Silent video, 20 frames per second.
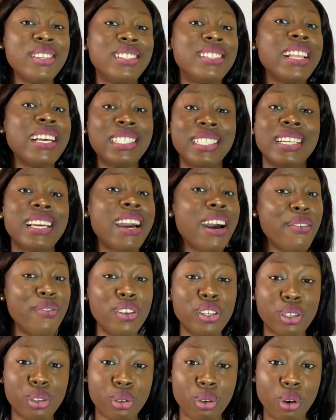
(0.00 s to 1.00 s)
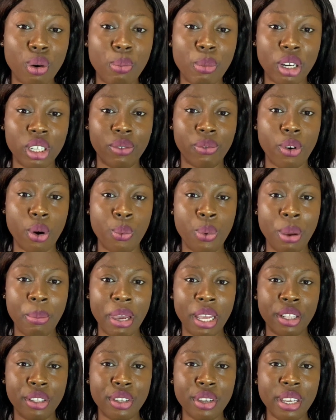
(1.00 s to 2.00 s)
Like, she carries so much for
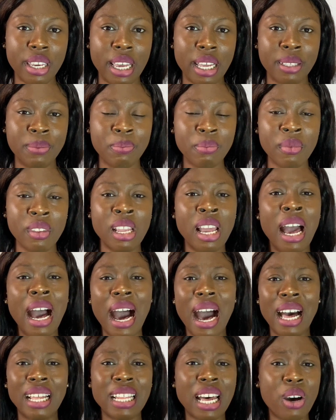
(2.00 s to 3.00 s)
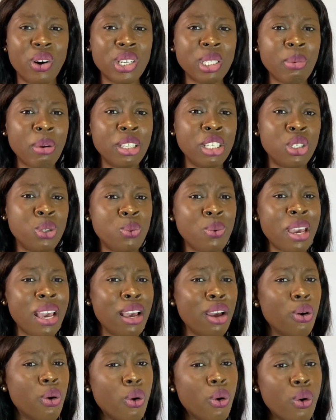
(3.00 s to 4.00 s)
women, do you get? And her husband is weird,